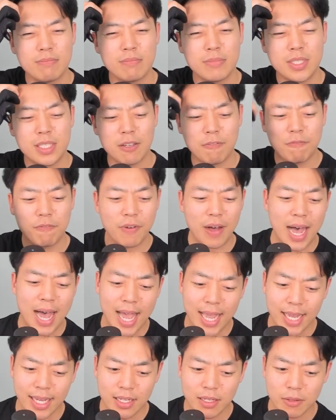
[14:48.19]

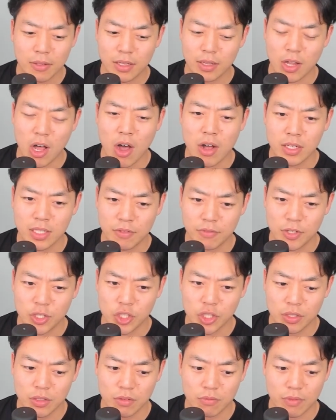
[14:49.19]
divide long
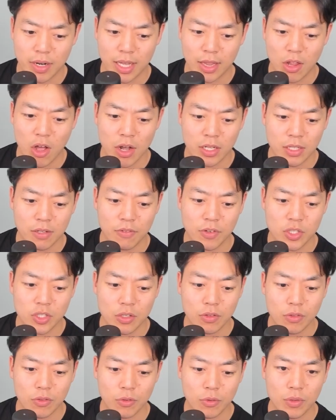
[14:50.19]
division, right? Long
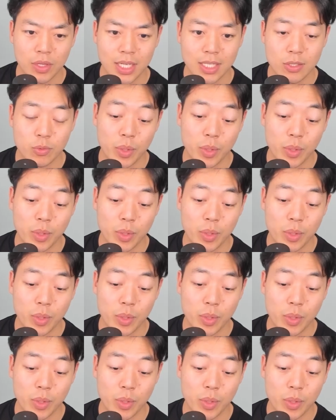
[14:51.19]
division through this.